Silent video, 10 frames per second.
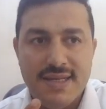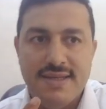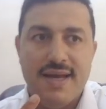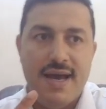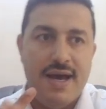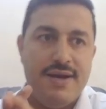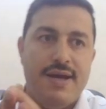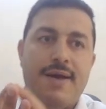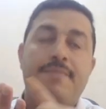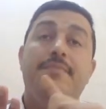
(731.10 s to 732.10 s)
acid
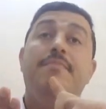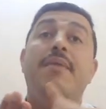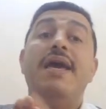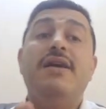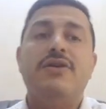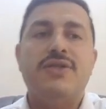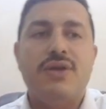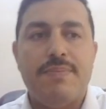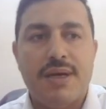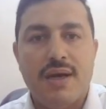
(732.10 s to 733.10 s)
diarrhea,
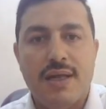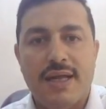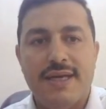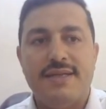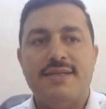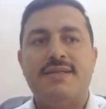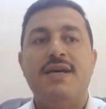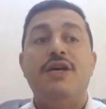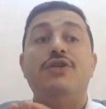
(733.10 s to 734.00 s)
microscopic colitis.